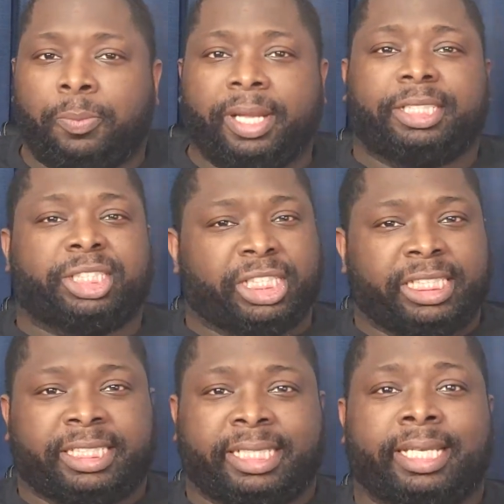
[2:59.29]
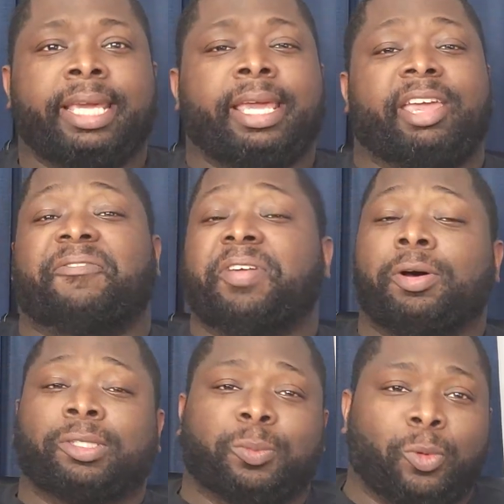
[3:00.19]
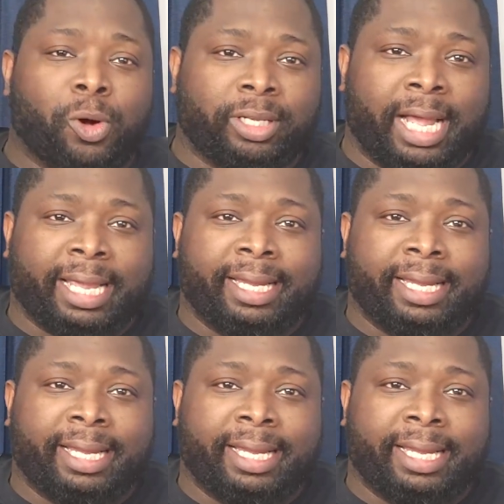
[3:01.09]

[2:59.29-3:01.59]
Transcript: bit cheesy. It feels more like a